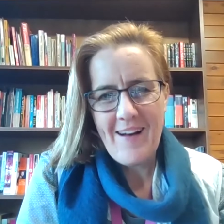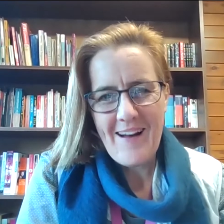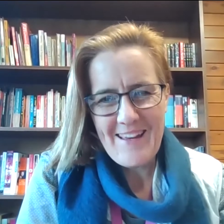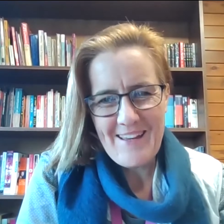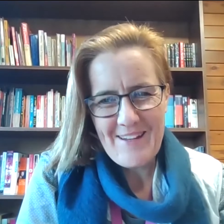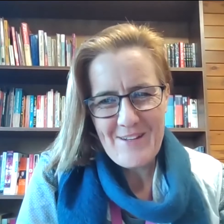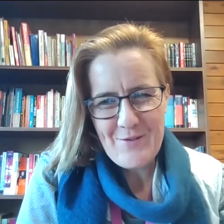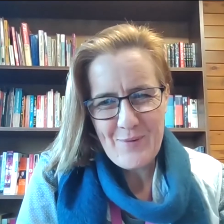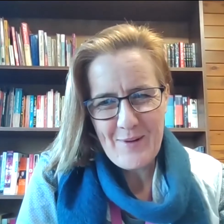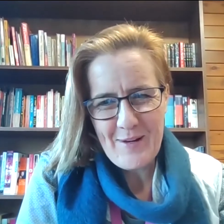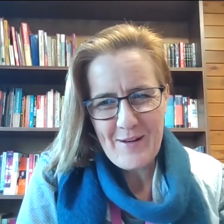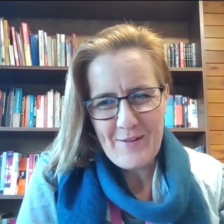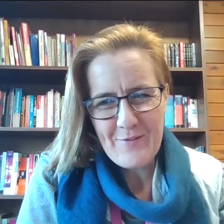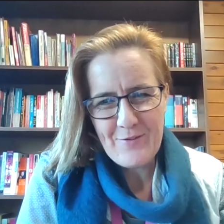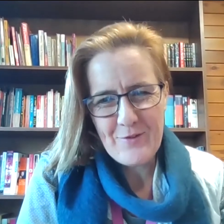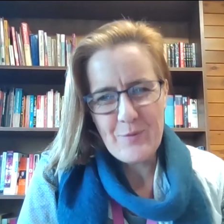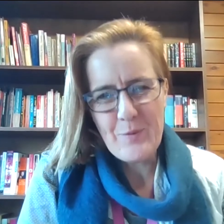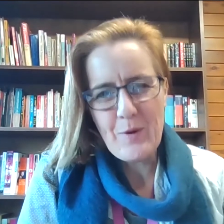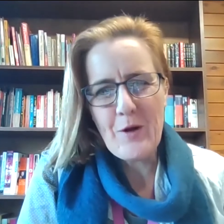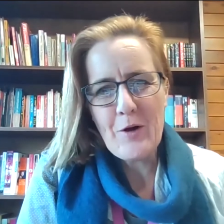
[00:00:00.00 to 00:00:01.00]
Hi Year
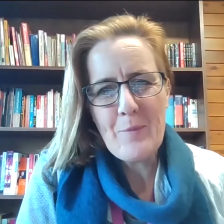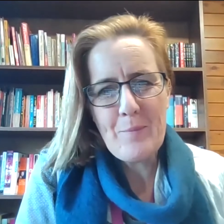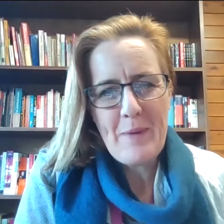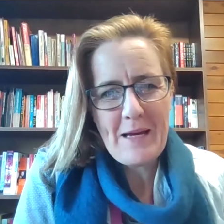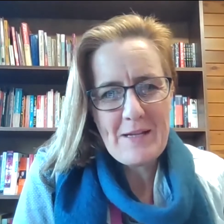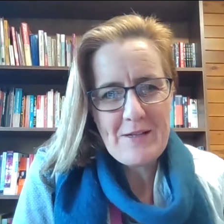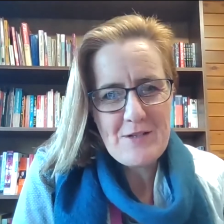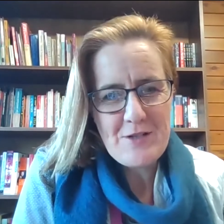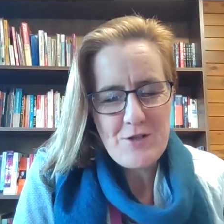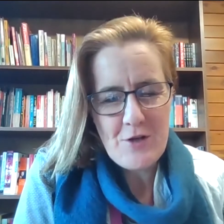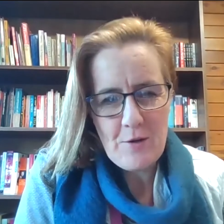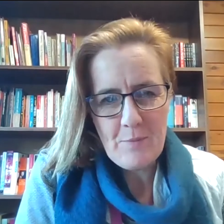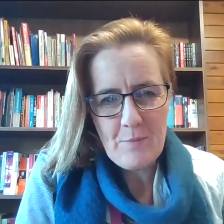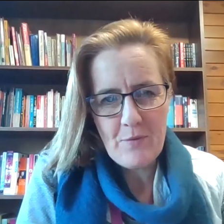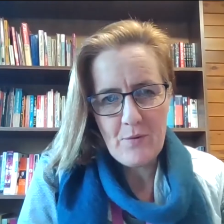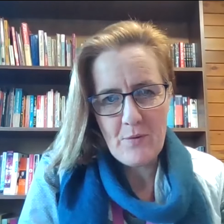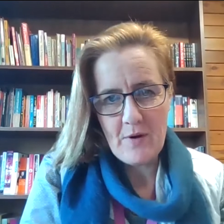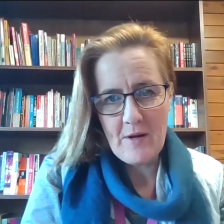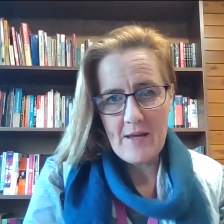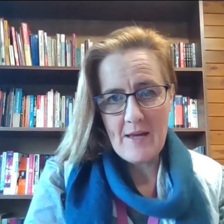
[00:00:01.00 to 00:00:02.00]
12s, welcome back to Term
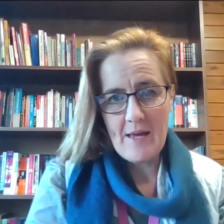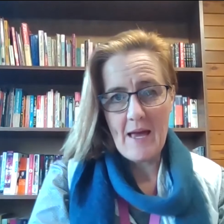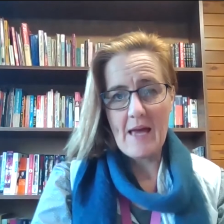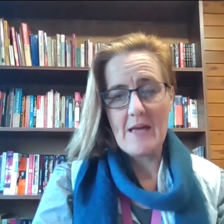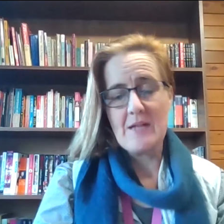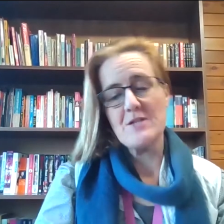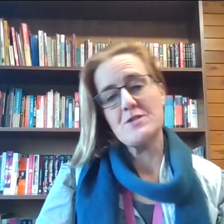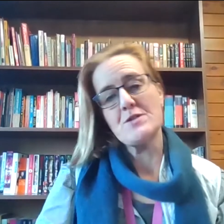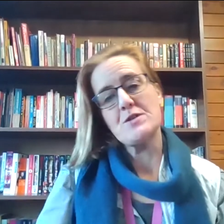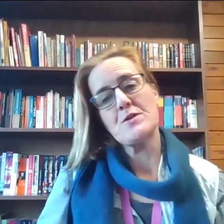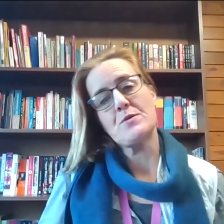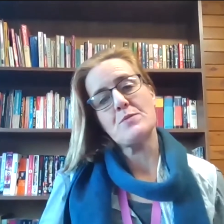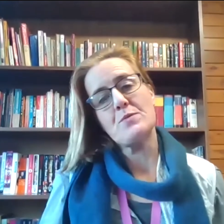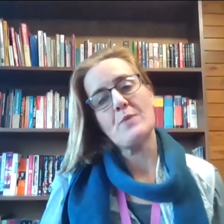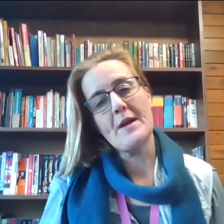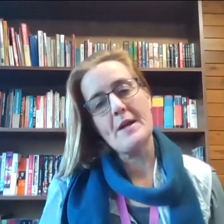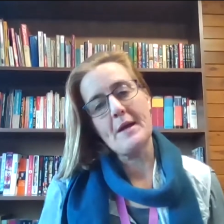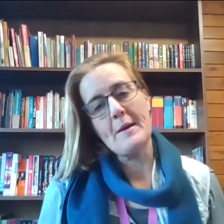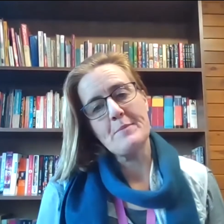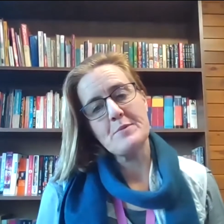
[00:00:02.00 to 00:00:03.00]
3 and to the
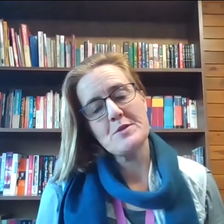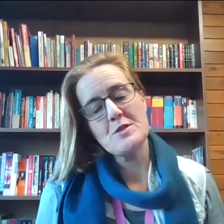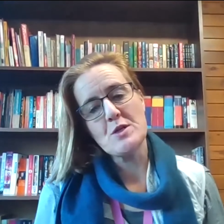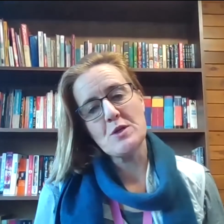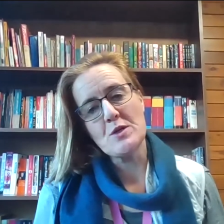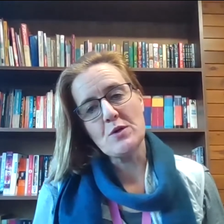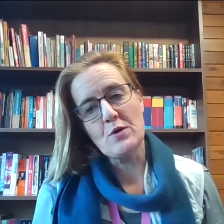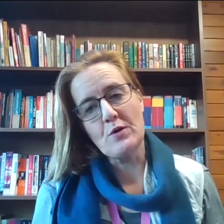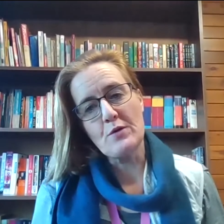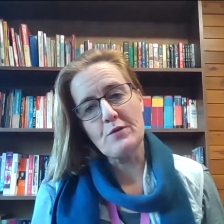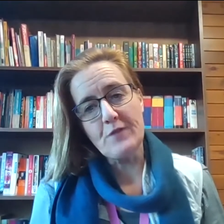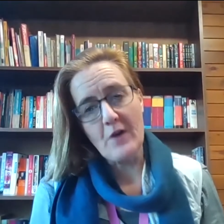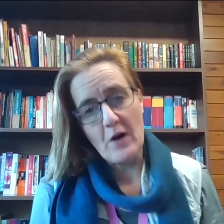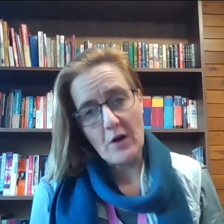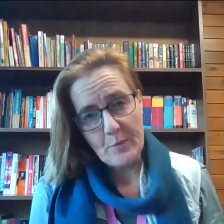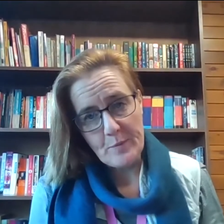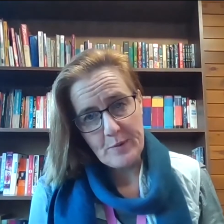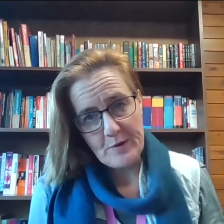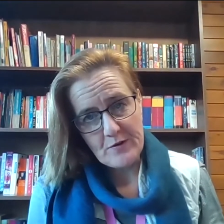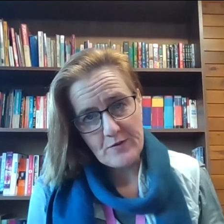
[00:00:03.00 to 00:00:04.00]
run-up to your
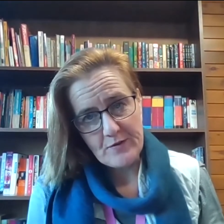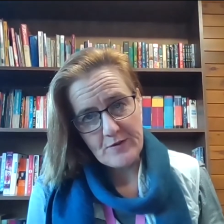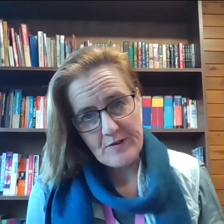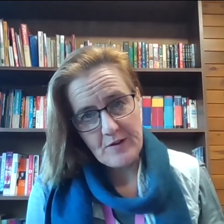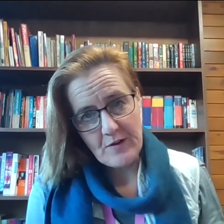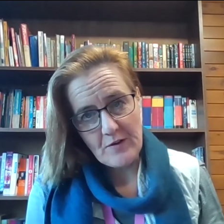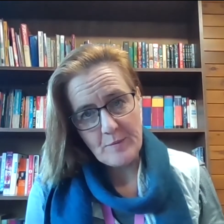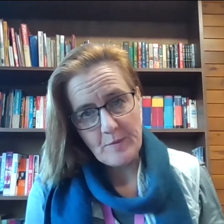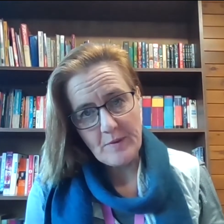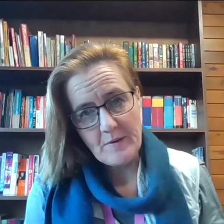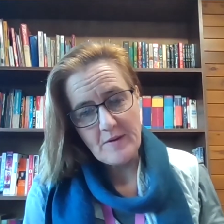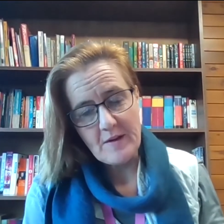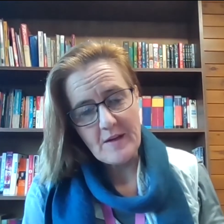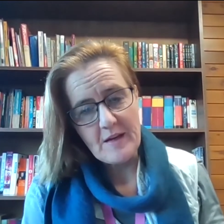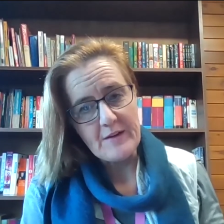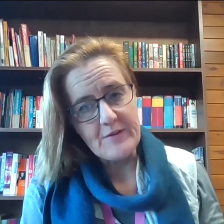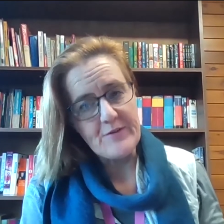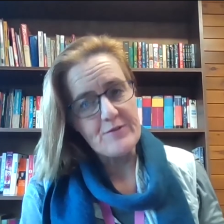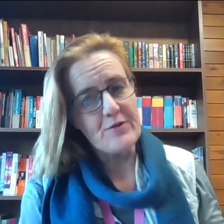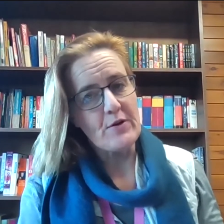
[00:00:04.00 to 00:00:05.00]
final piece of assessment, the
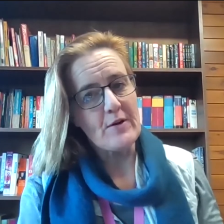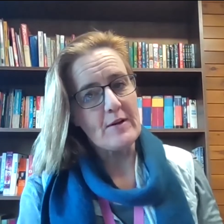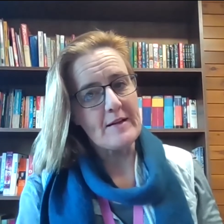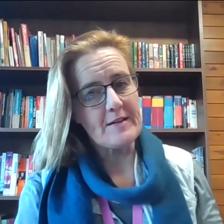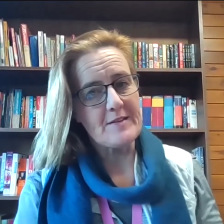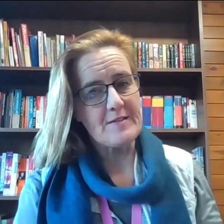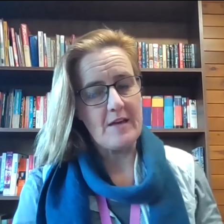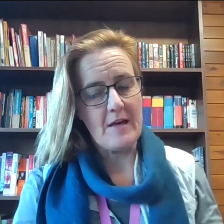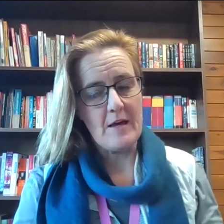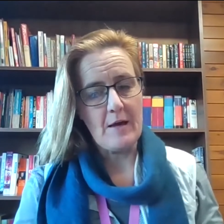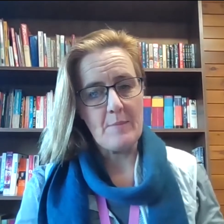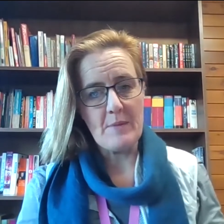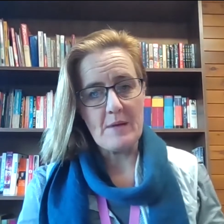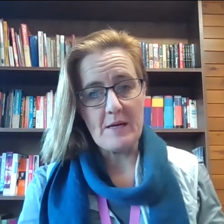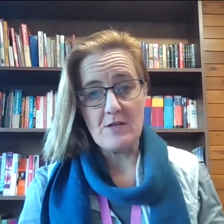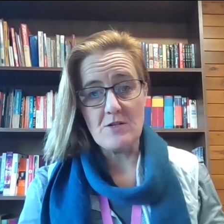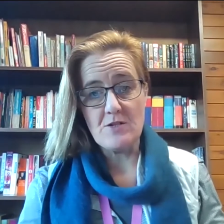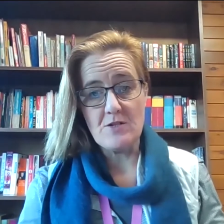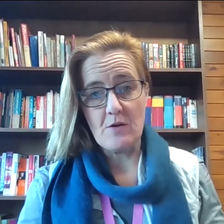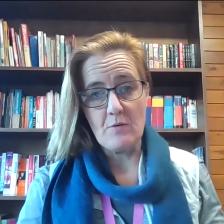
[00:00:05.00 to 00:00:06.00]
external exam
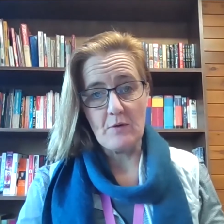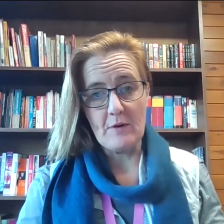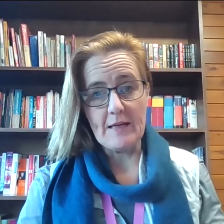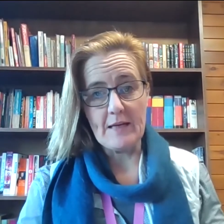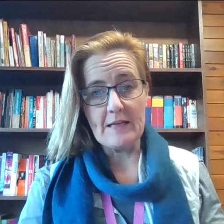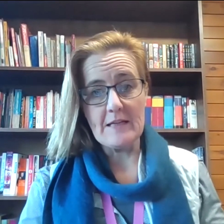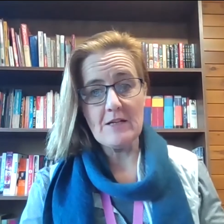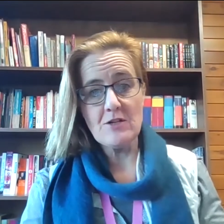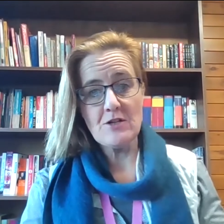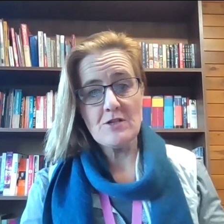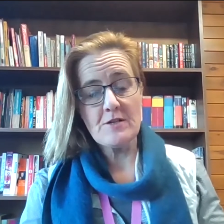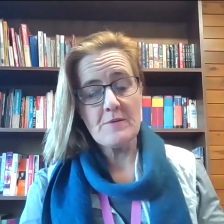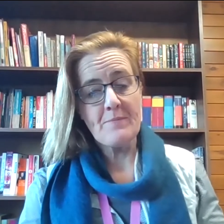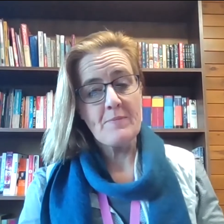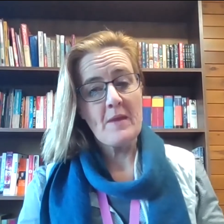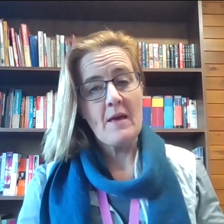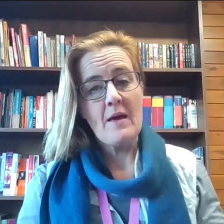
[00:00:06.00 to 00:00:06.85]
in General English.